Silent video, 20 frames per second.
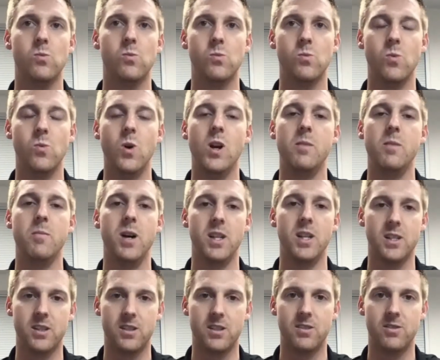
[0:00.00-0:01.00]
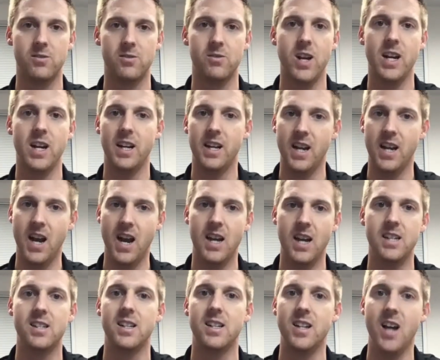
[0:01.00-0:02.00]
one must
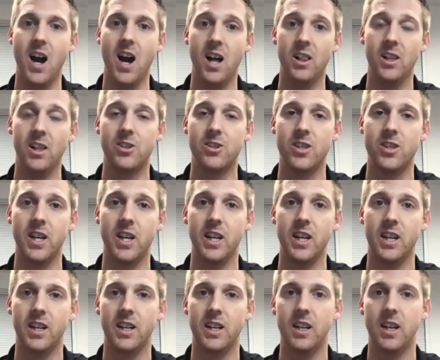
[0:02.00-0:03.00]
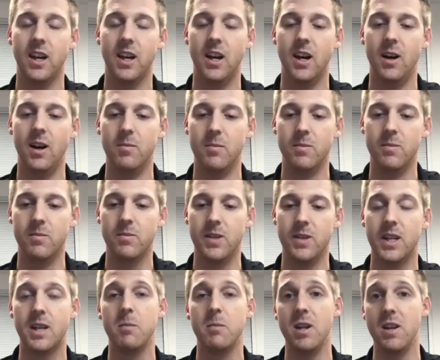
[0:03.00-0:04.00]
recognize, acknowledge that um,
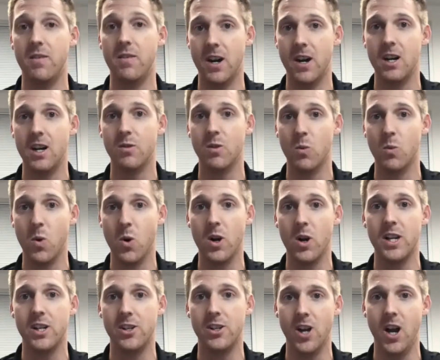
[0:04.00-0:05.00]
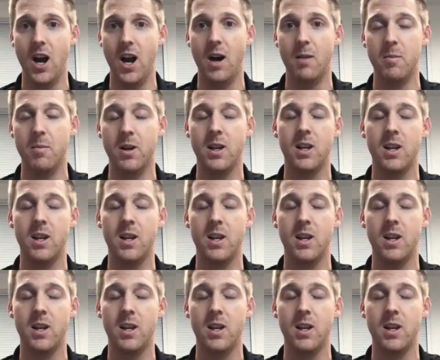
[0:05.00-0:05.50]
it can be a very rewarding job